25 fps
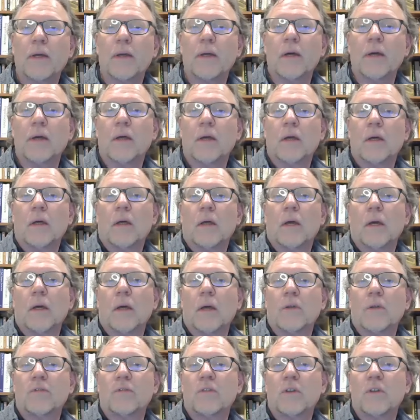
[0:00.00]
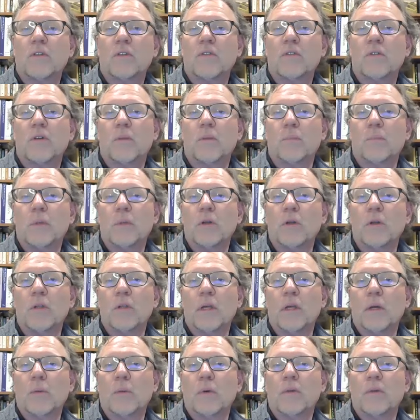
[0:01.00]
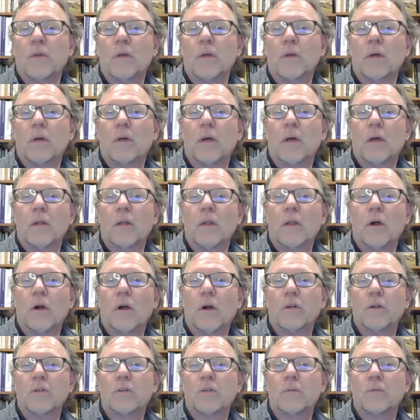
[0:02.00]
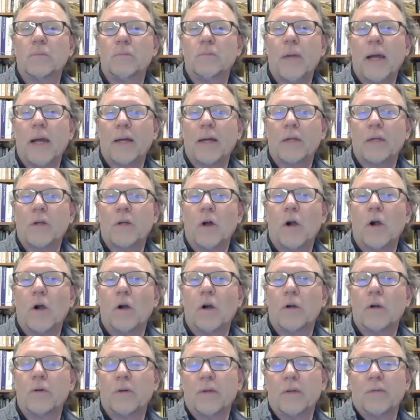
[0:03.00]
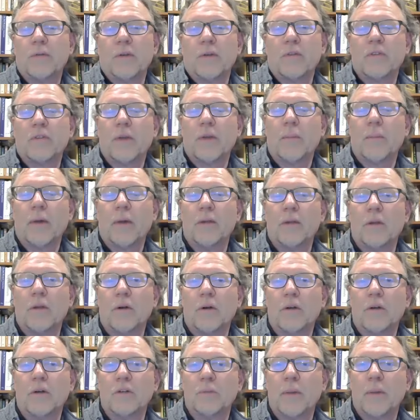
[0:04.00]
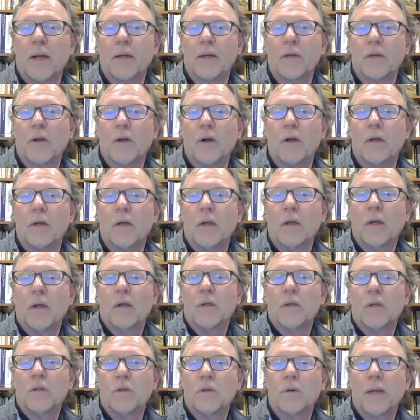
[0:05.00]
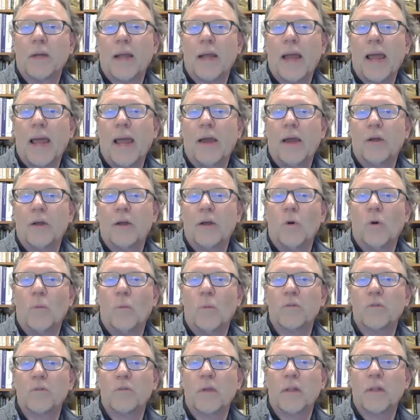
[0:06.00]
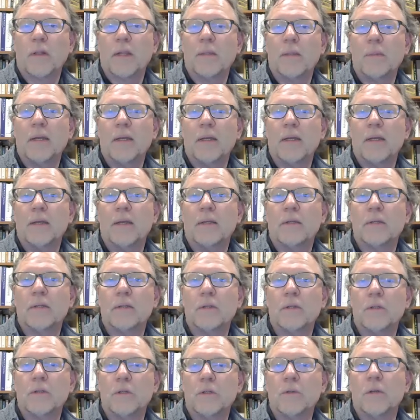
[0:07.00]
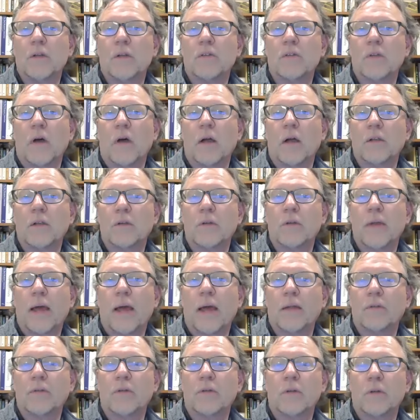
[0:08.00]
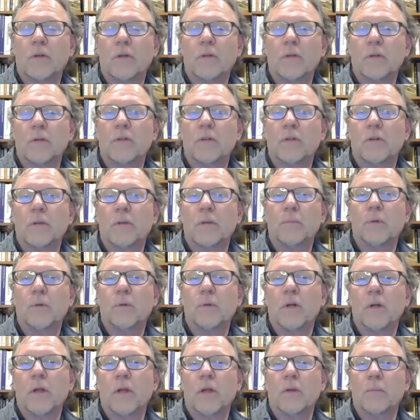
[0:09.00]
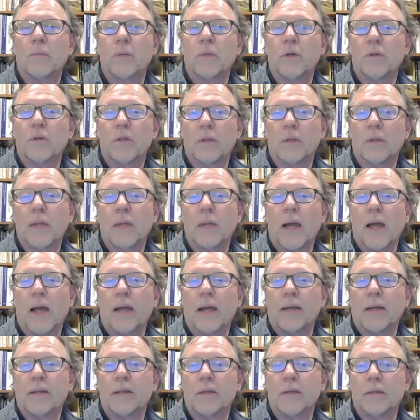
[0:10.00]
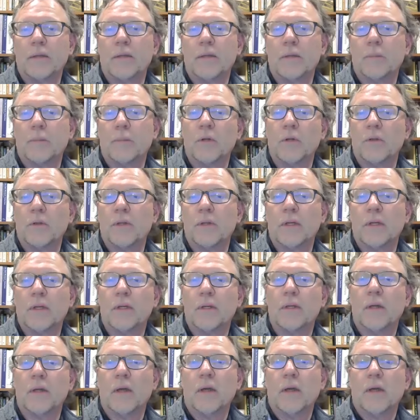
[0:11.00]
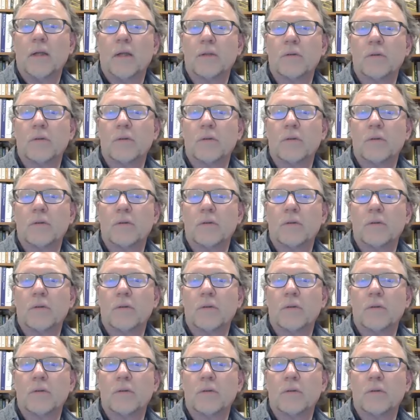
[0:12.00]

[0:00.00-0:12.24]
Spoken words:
a 6-unit building with a large backyard or even a semi-large backyard, you can add almost unlimited units onto that. So you can literally put another building behind the building. And so